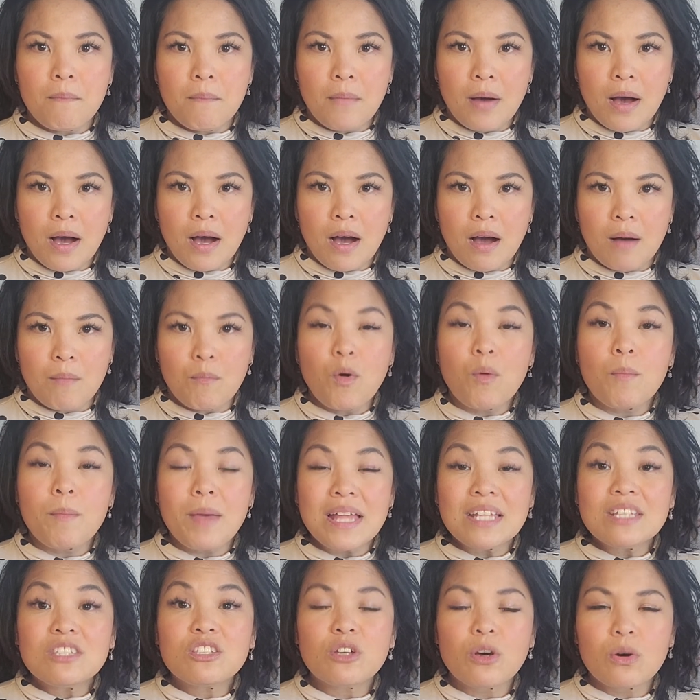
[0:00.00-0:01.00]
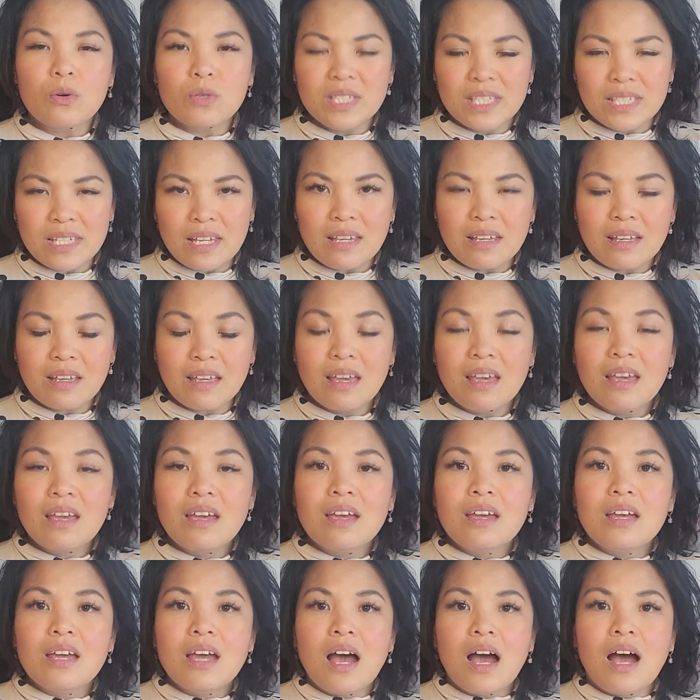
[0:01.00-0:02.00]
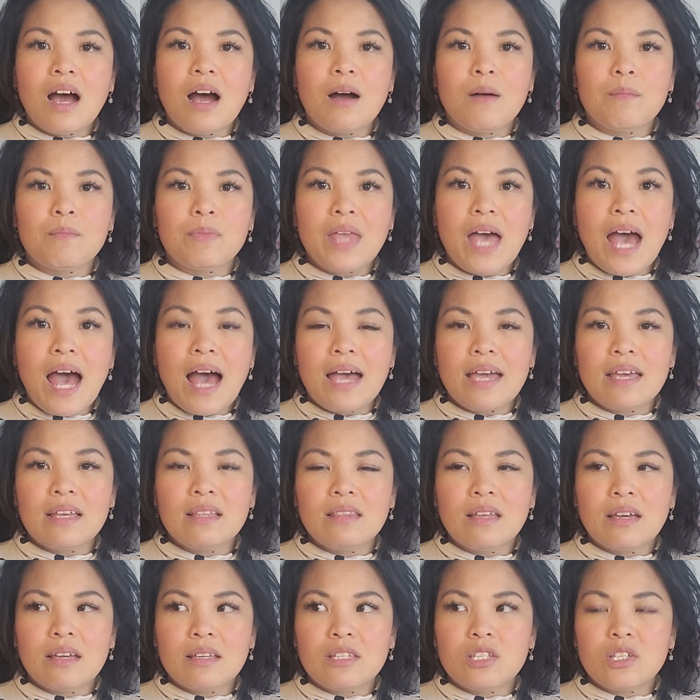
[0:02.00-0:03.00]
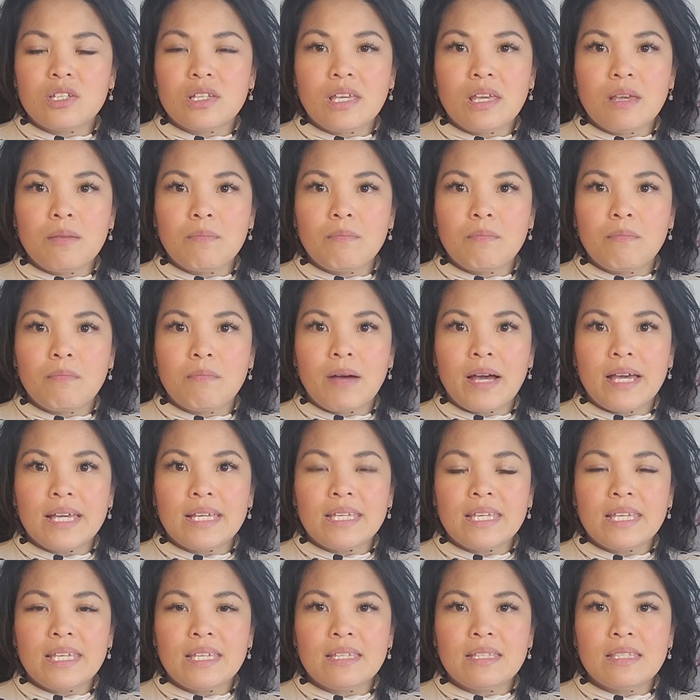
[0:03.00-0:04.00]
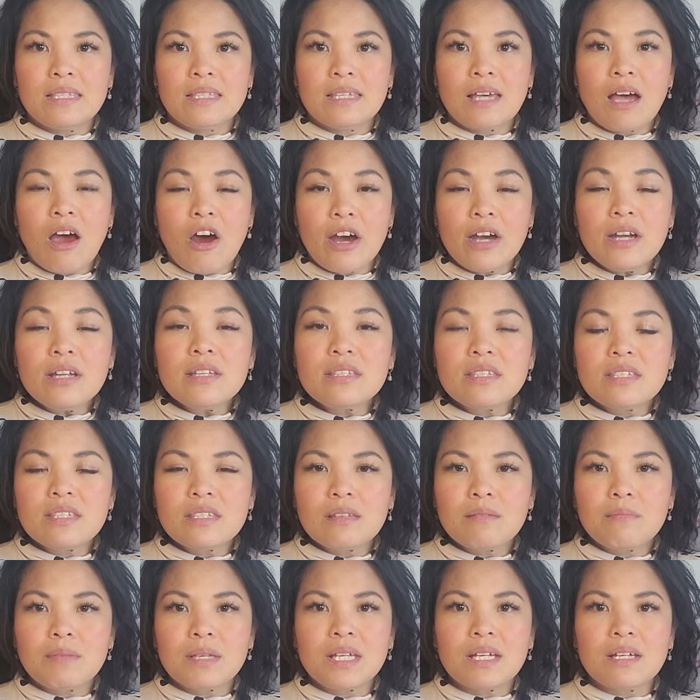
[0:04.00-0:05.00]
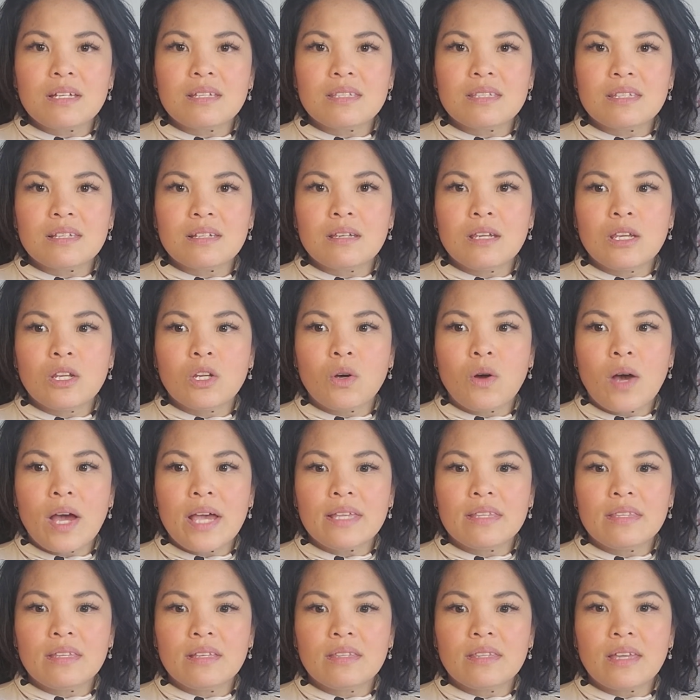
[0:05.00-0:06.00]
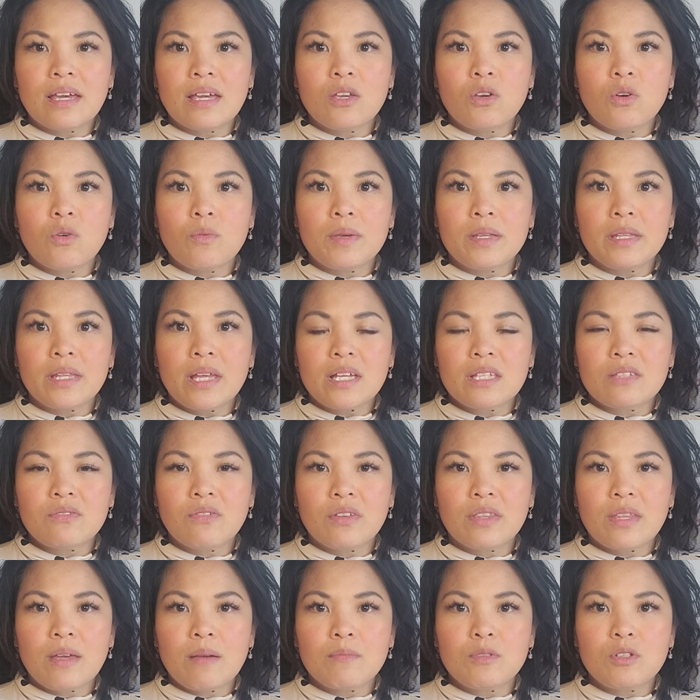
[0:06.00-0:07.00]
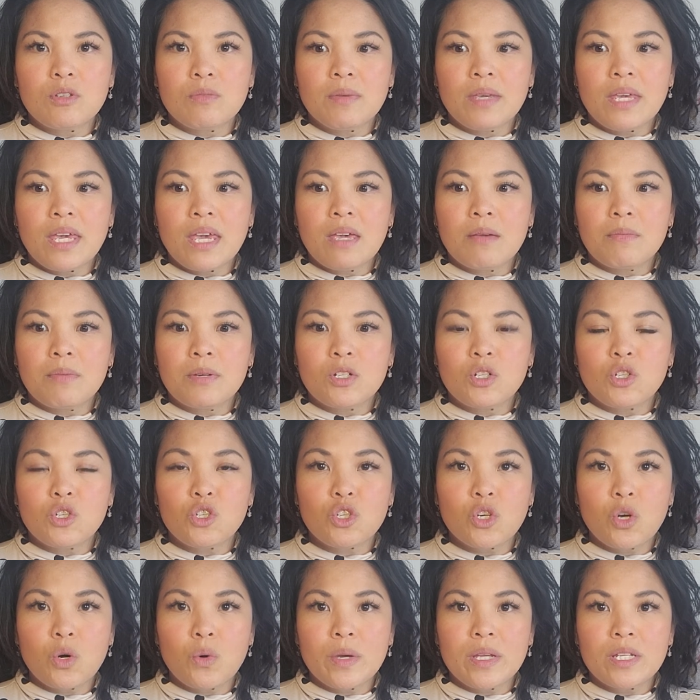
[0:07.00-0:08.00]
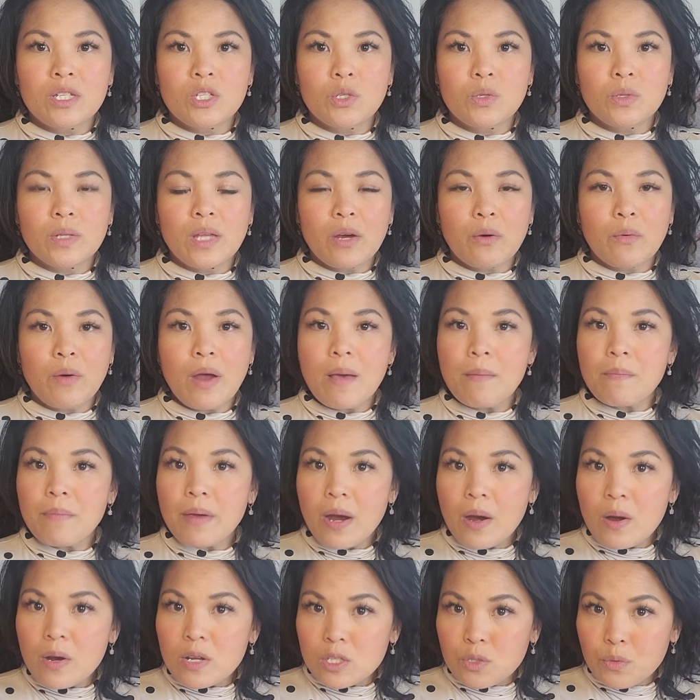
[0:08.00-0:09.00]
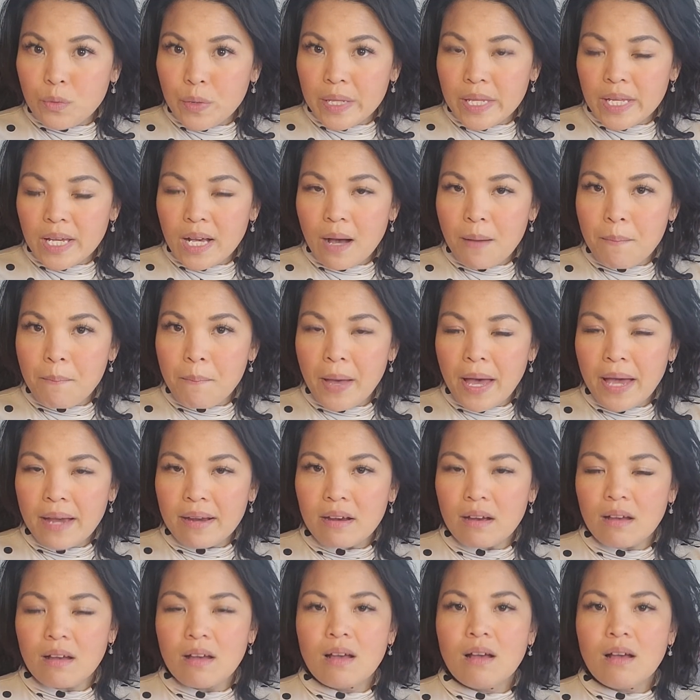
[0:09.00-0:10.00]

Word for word: uh, sake. Um, I like to keep my kids' arts because, uh, you know, I think that it would be nice for them to be able to show it to their grandparents when they come back